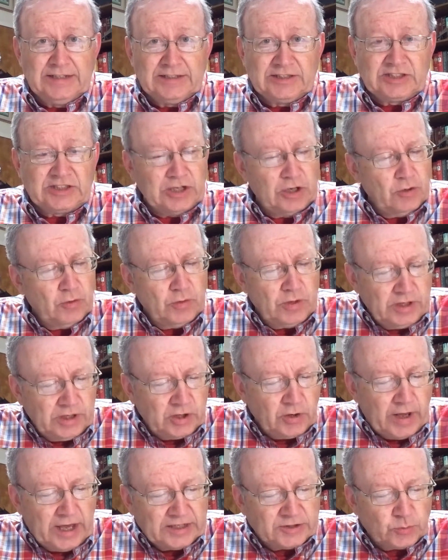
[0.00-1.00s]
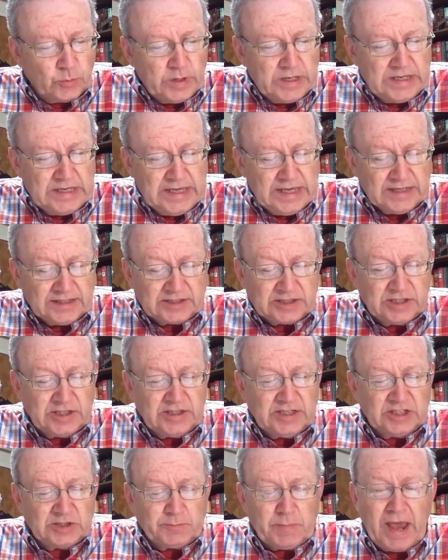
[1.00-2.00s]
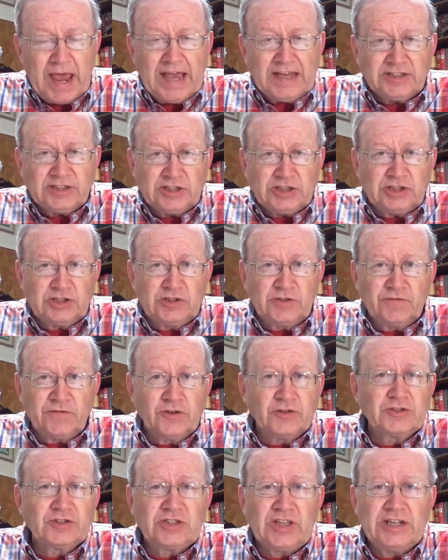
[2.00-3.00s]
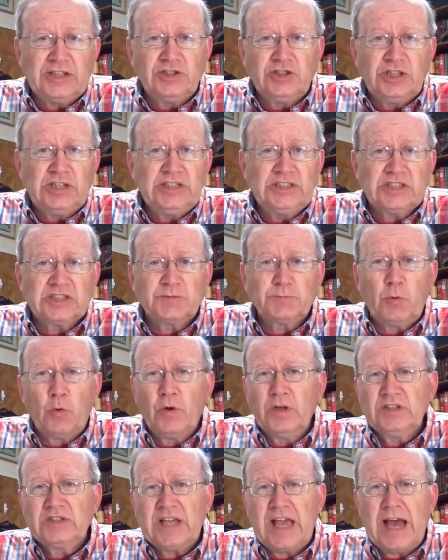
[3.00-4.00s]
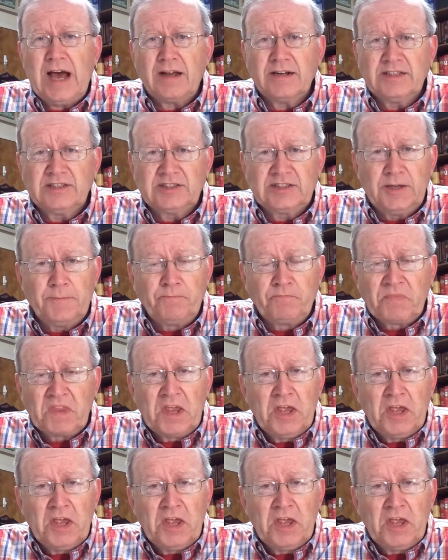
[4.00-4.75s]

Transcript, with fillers: So, you know, as we get to this passage, the first thing Jesus points out is that